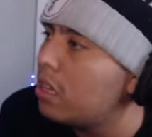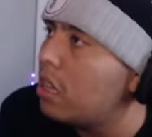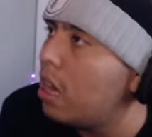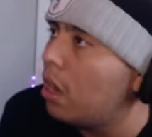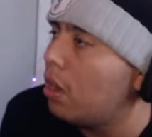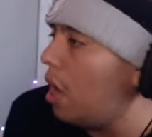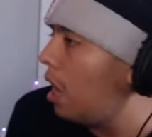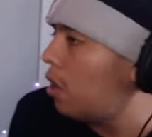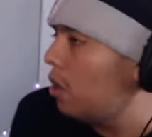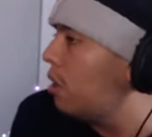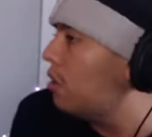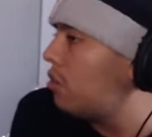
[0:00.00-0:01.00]
I, I
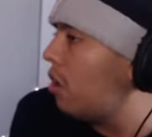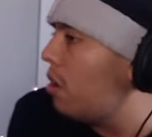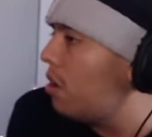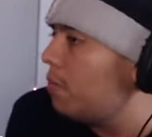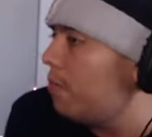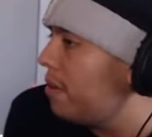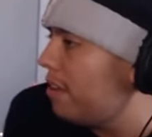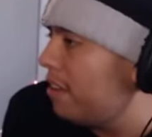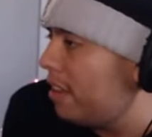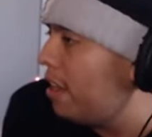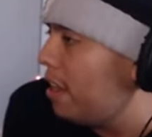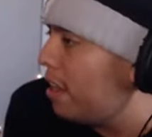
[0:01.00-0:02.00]
could have turned,
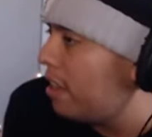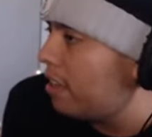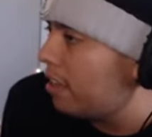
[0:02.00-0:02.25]
but hey,